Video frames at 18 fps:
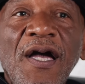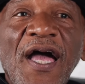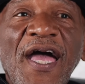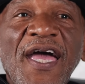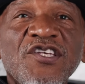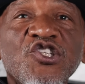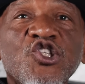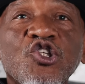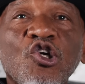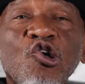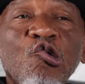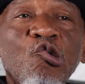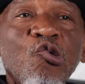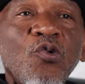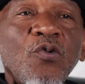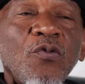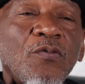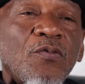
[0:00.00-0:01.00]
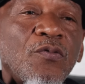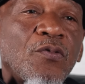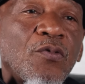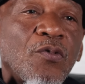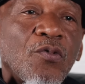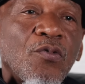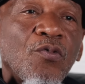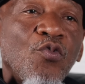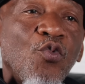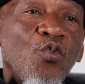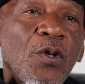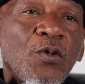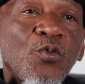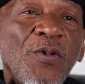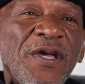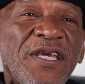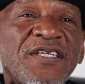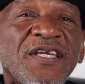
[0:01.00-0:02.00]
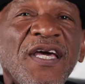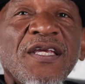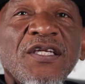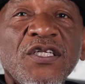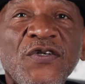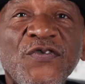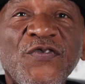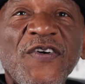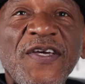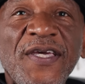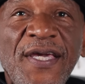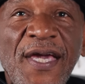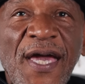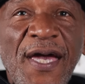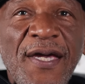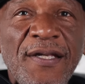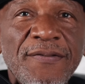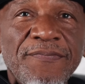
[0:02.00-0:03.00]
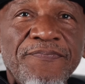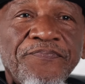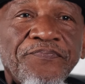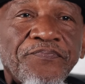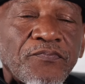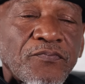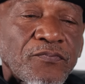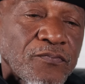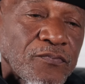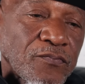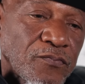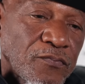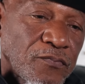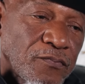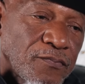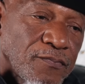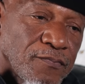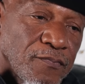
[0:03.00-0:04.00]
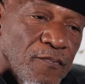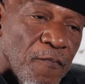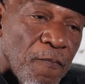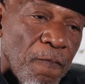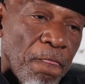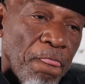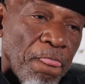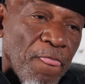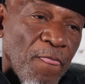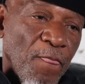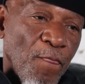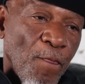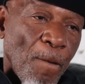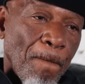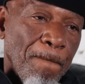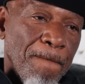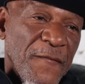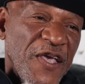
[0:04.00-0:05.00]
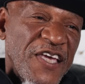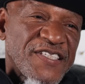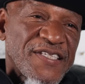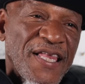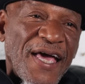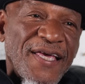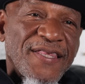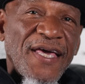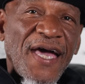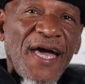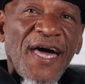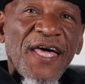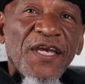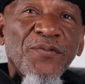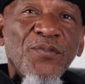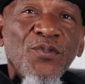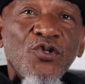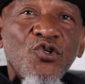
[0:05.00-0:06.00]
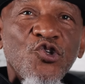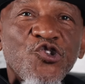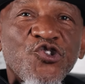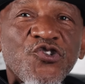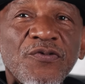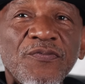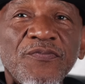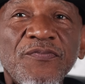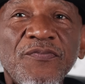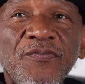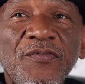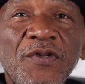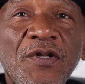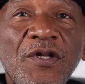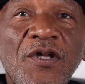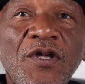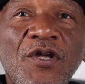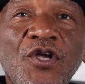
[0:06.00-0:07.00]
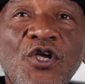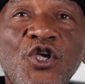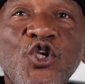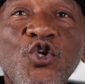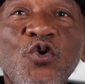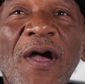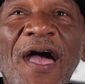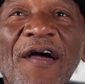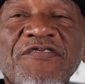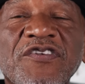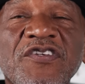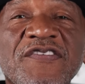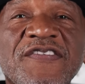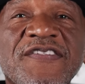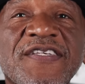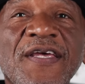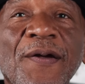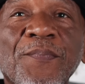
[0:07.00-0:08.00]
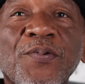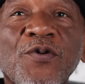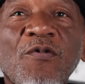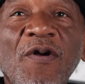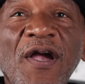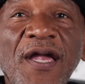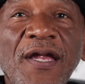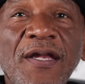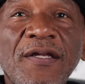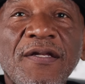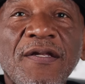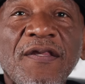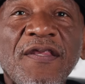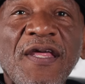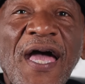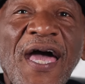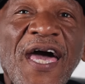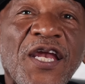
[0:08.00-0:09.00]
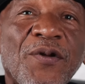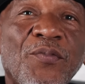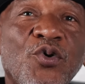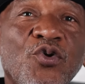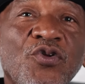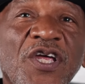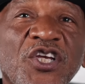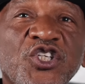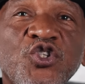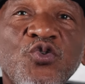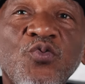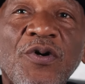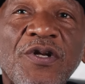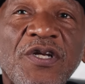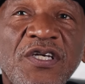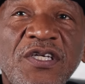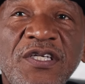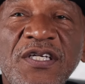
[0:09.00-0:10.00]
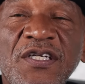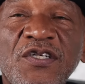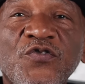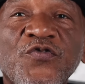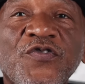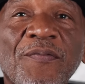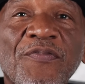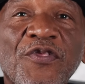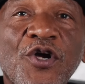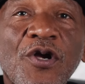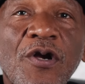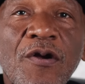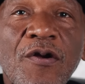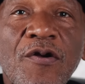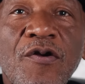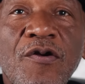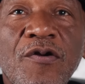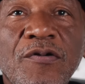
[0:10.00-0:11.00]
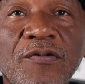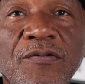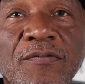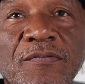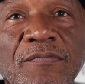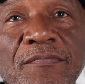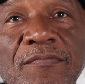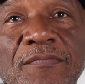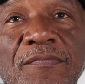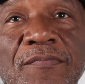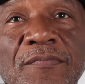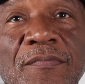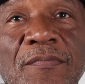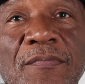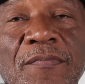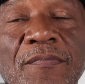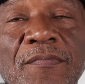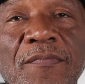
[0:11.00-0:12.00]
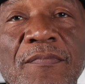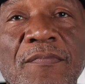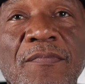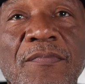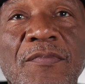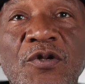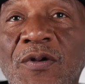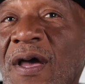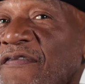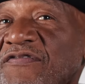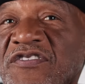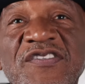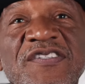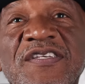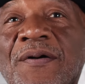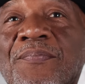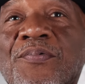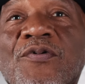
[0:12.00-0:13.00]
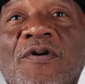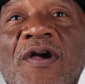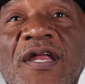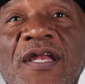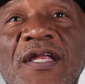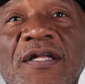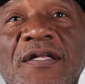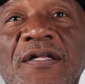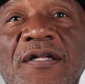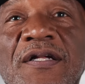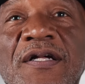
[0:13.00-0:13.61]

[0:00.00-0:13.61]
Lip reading: And so what we tend to forget, mm-hmm. it's like the animals. You have to separate the animal that you want to kill from the herd. You have to separate it.